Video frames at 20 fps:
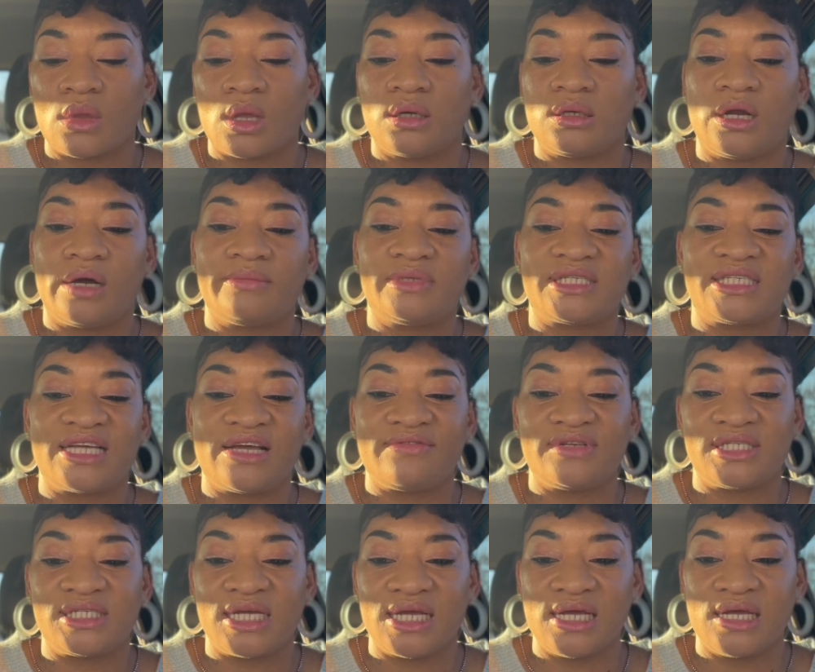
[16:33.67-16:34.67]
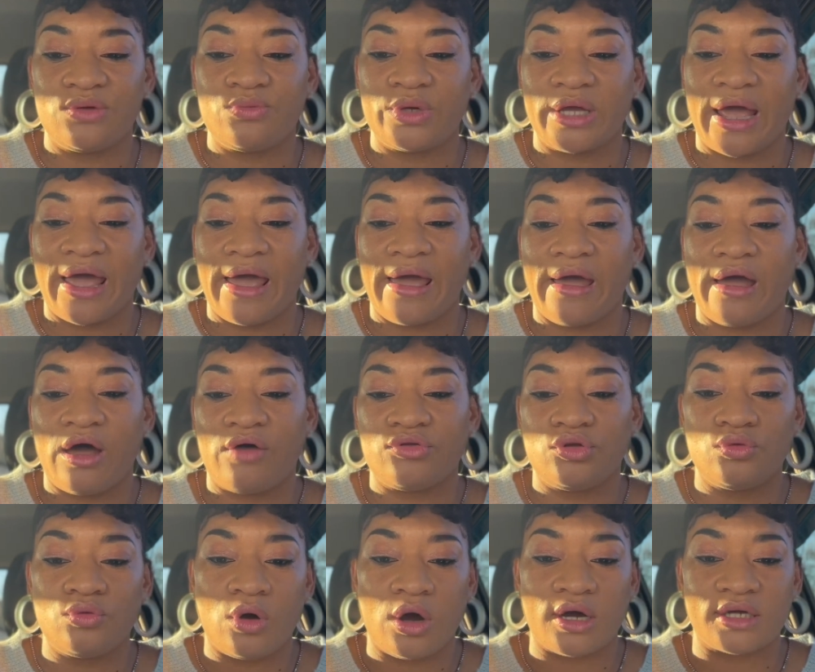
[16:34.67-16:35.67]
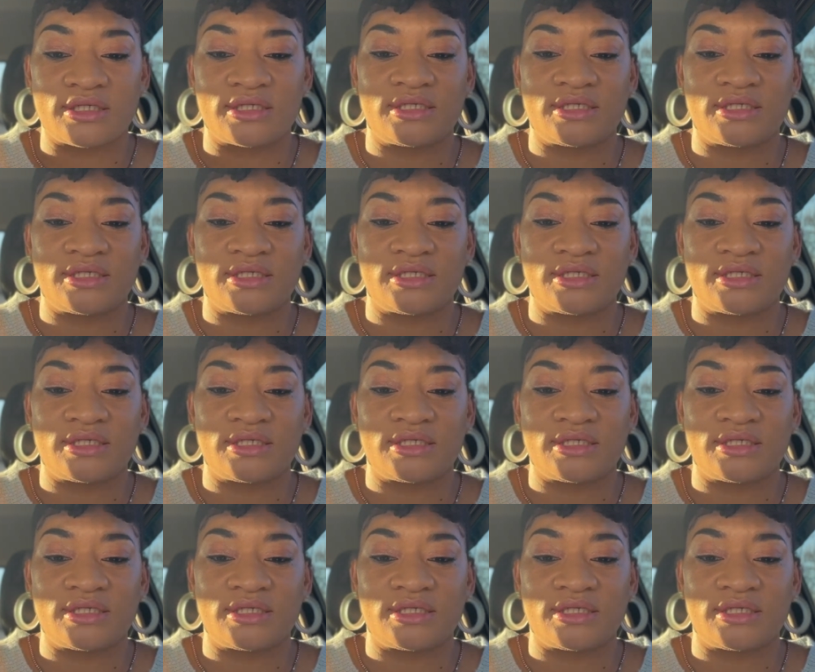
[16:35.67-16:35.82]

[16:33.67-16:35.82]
Number seventeen, we have, you are